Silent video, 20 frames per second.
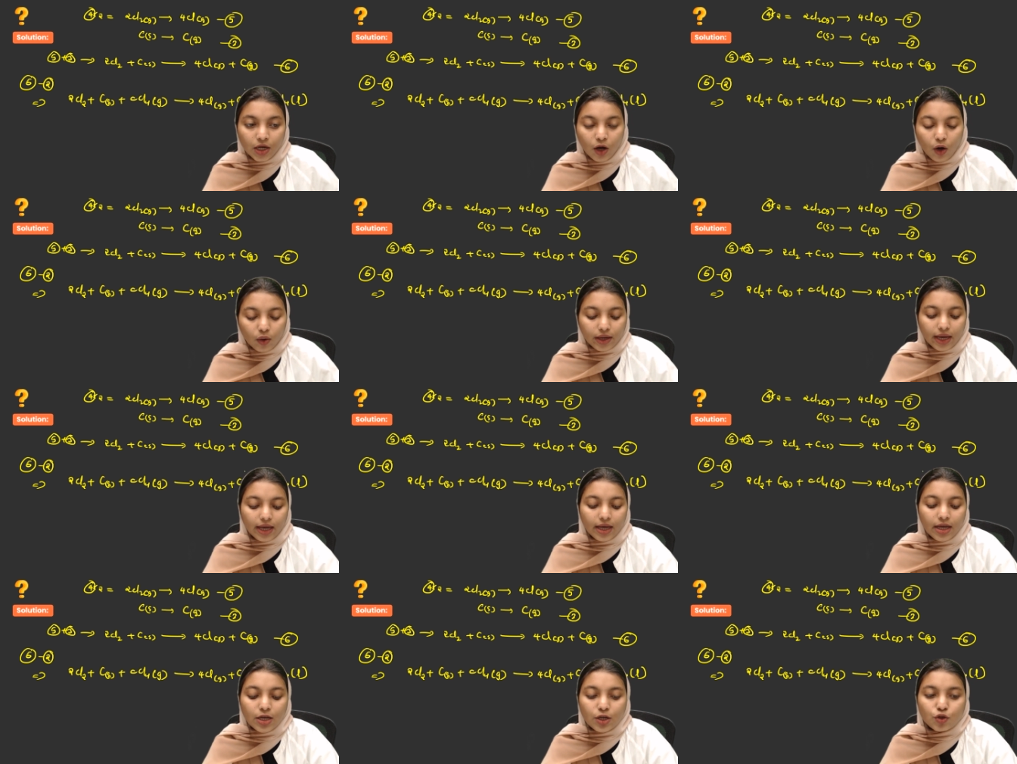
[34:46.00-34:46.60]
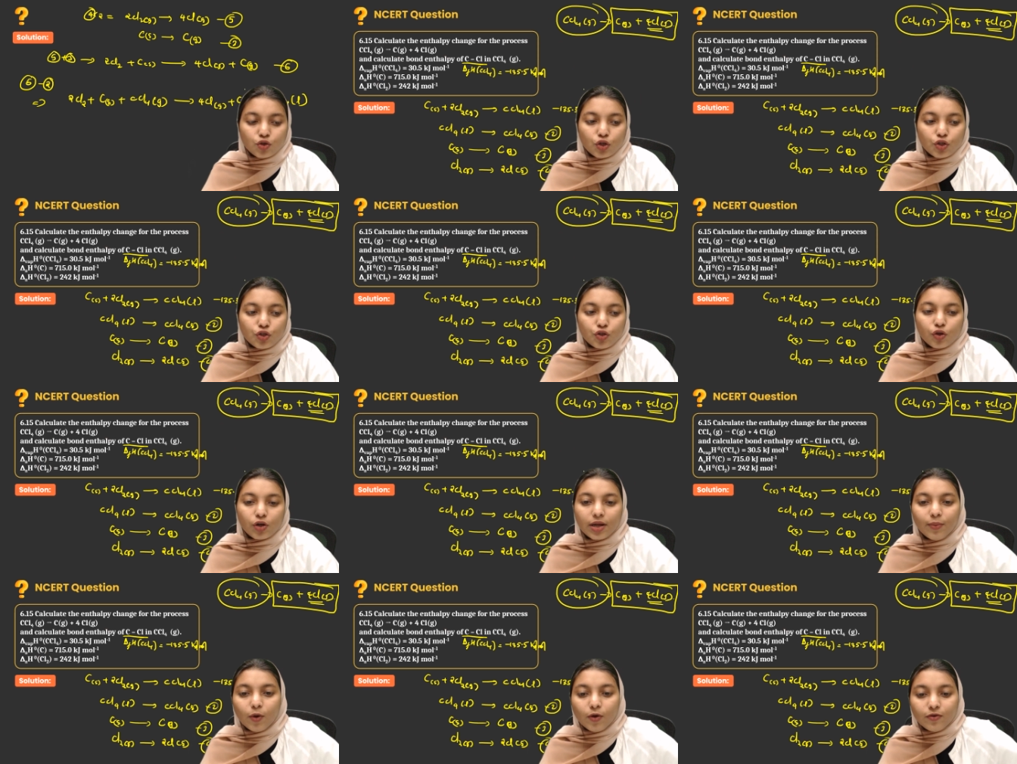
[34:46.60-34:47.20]
Okay, so
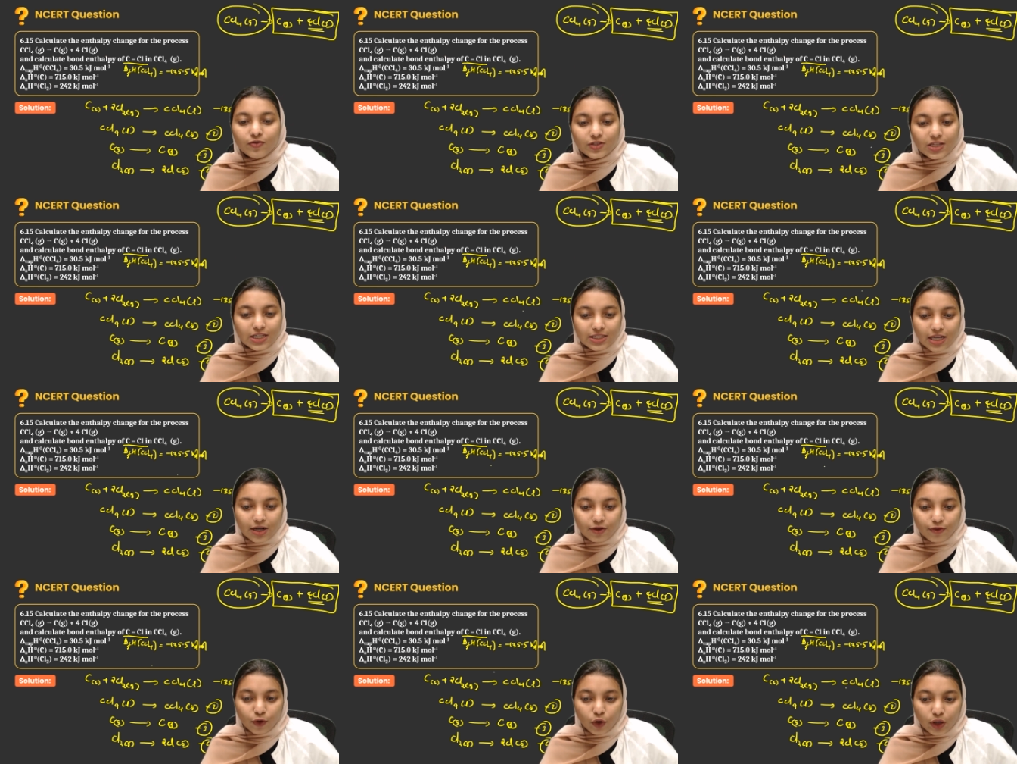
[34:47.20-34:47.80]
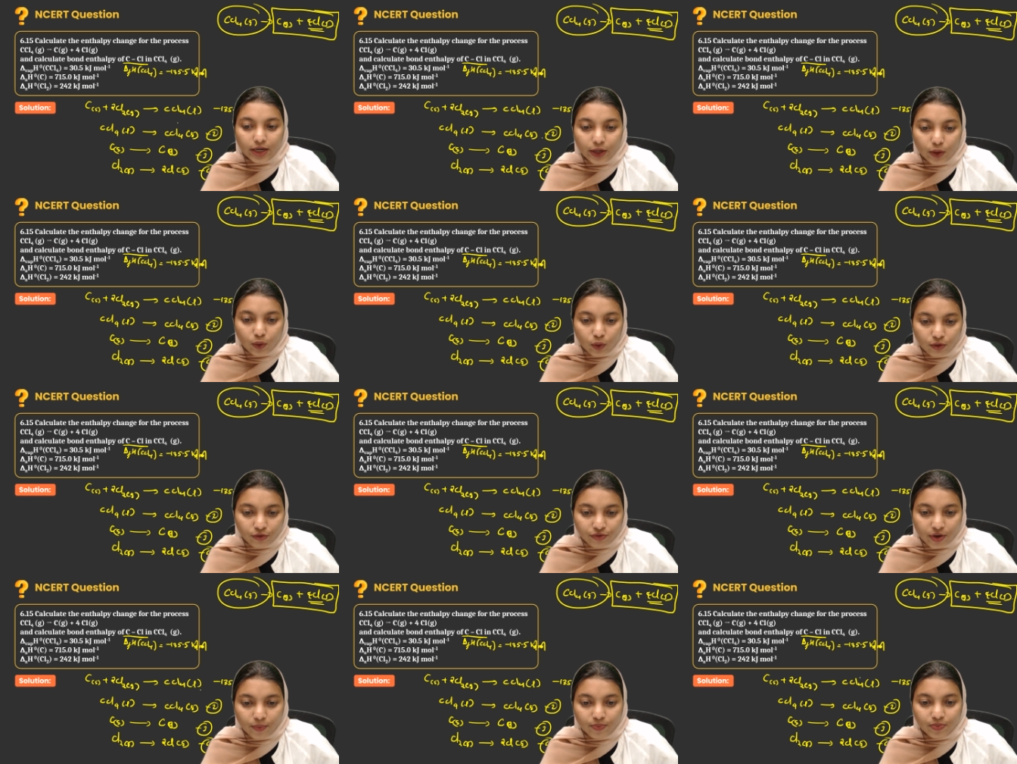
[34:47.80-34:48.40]
to remove CCl4
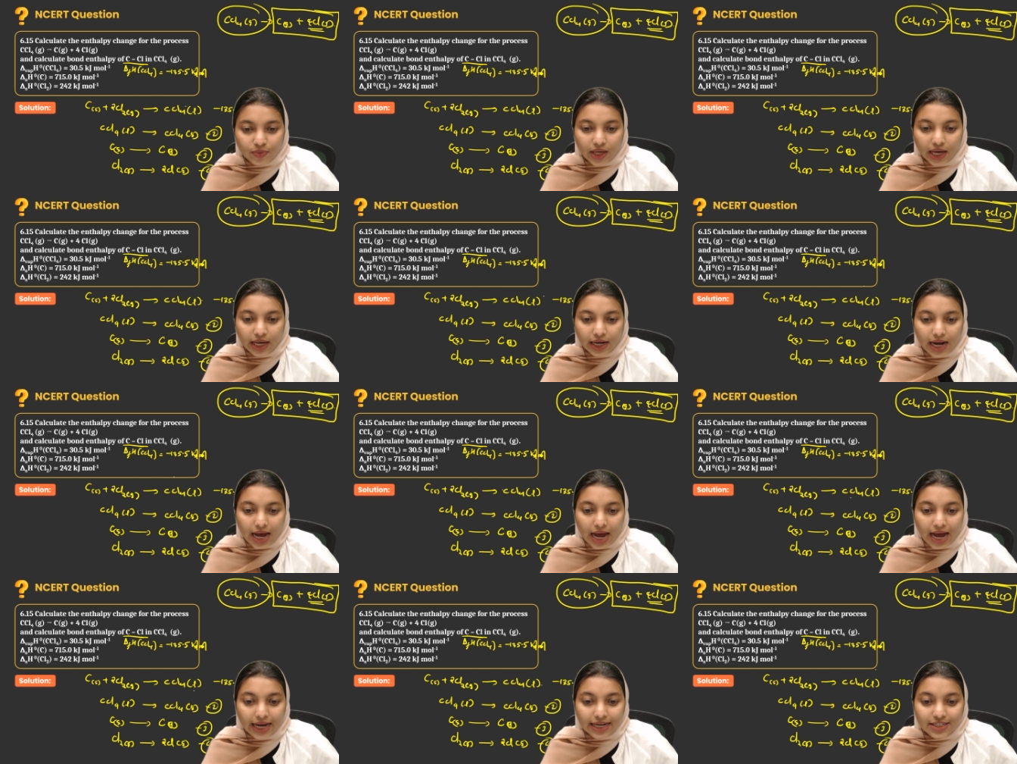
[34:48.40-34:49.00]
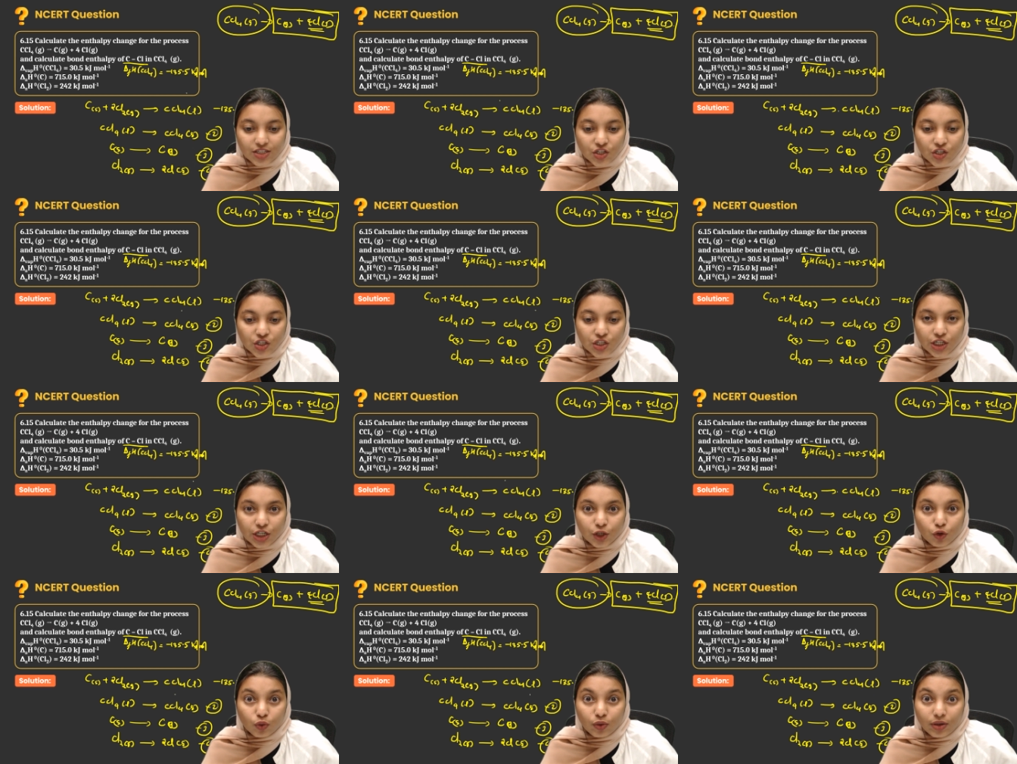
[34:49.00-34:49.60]
liquid from there, I just
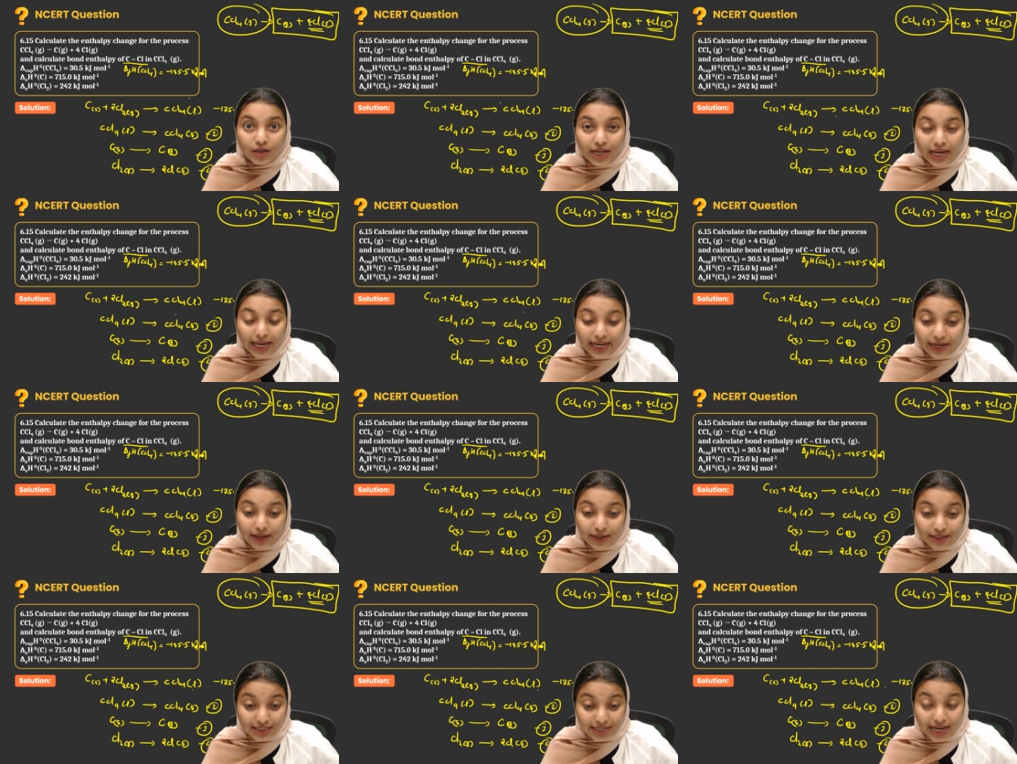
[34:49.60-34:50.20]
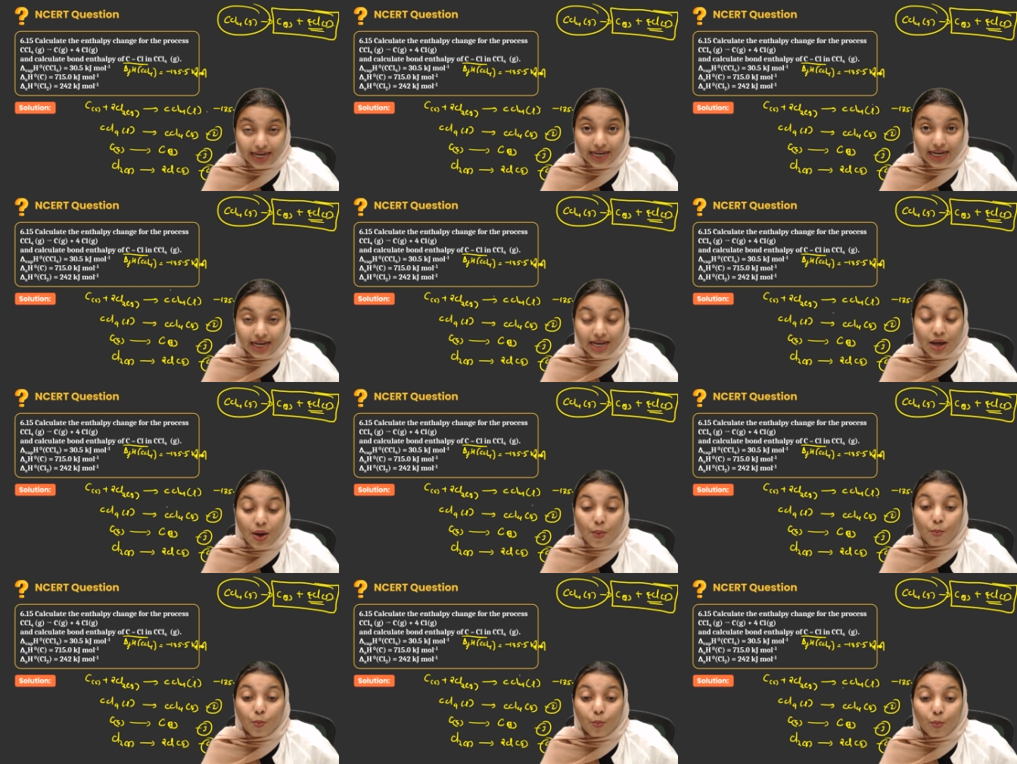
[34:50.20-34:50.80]
need to take
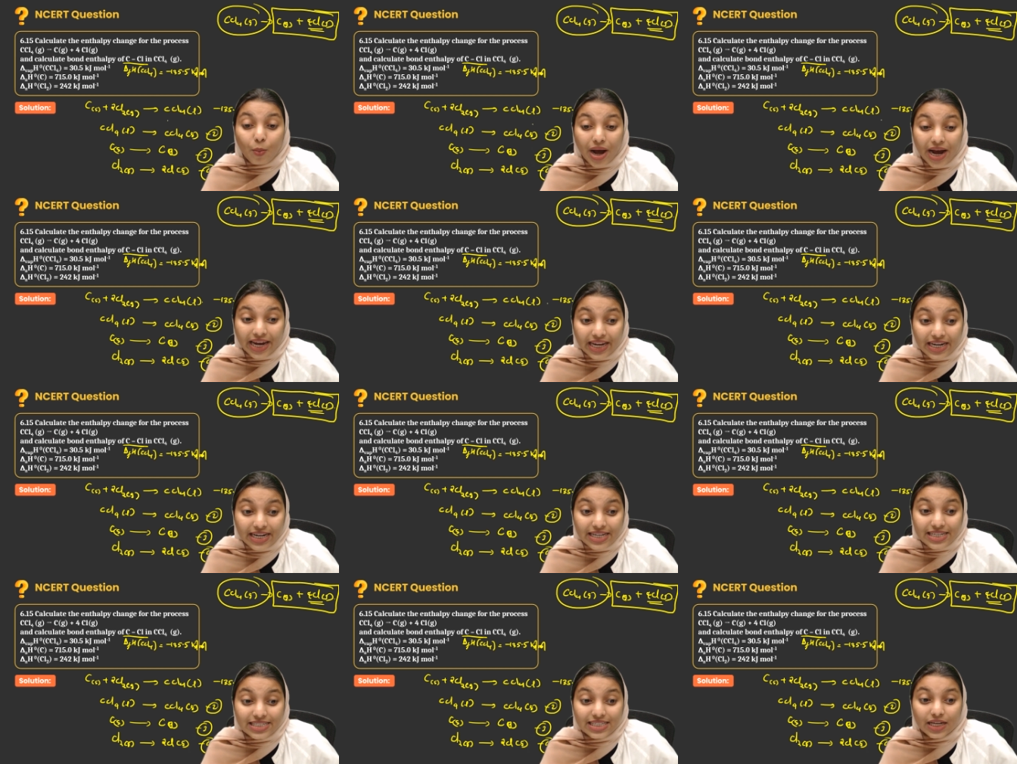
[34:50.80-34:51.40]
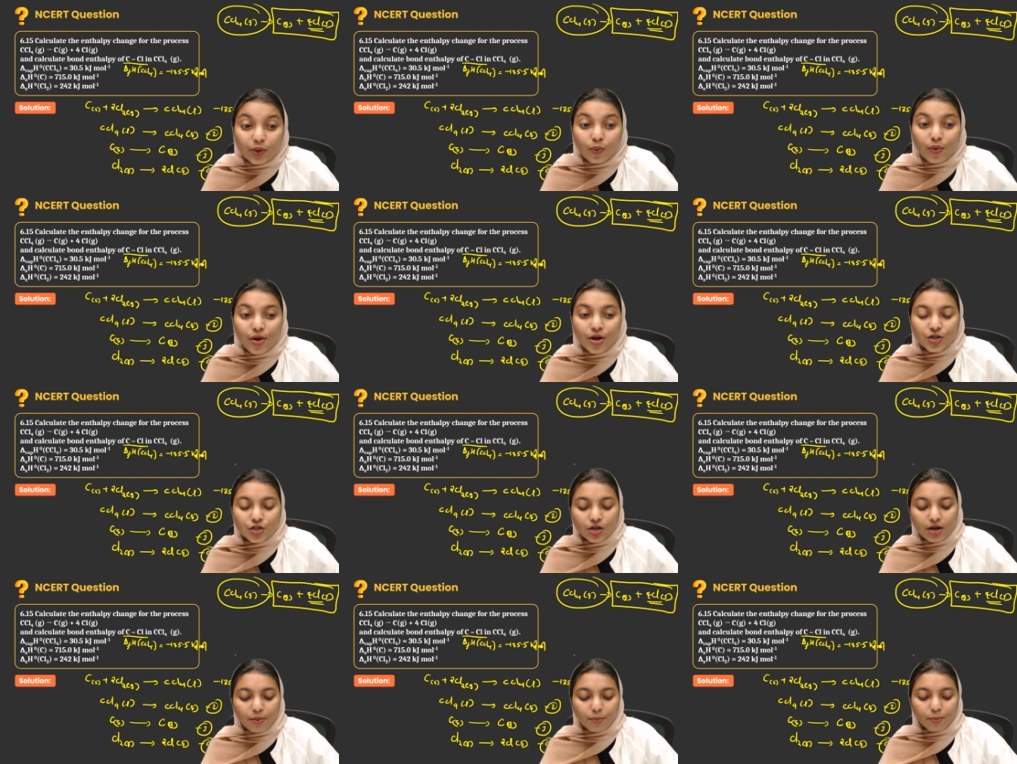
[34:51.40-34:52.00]
minus
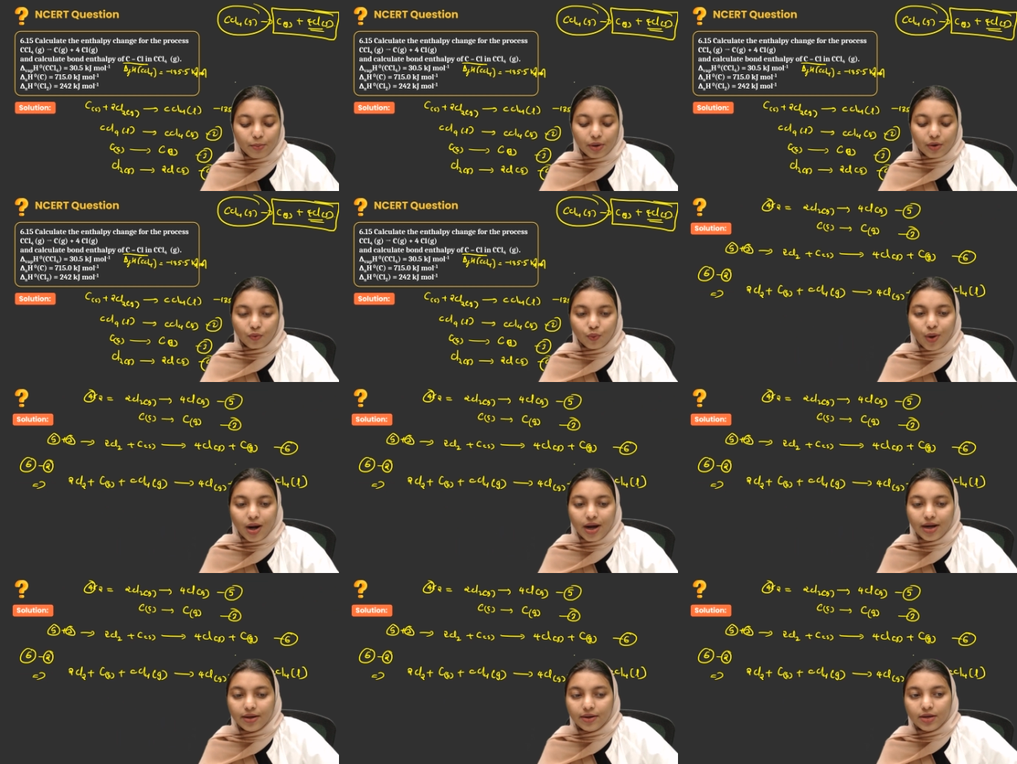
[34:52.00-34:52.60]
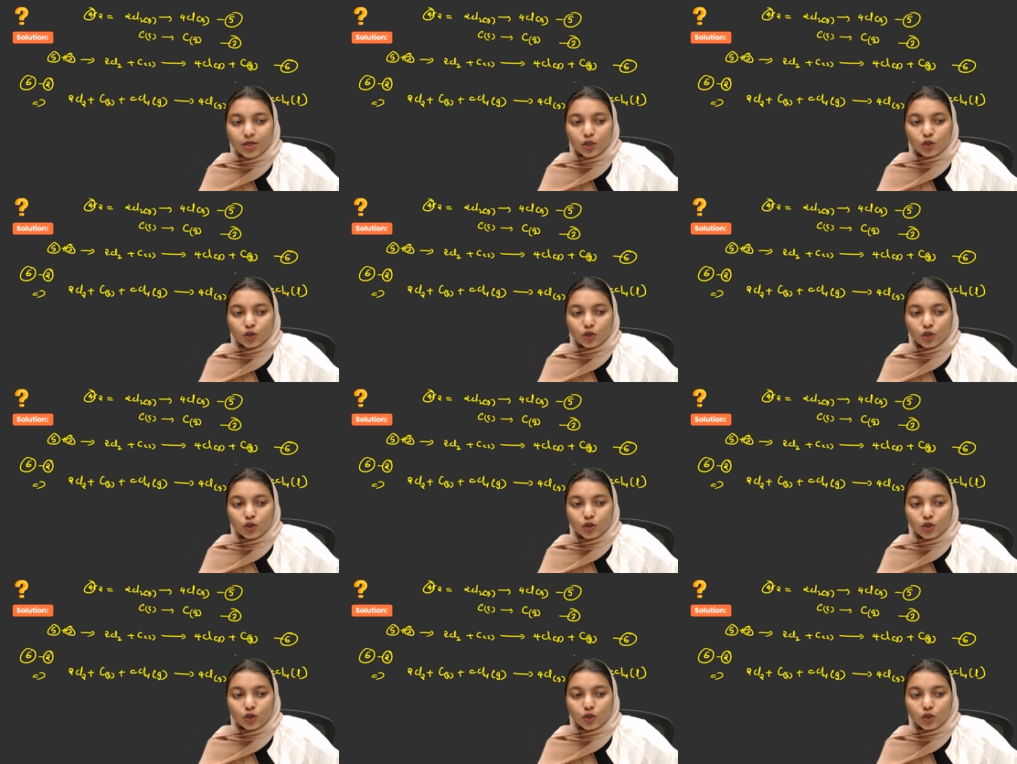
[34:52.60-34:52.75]
equation number 1.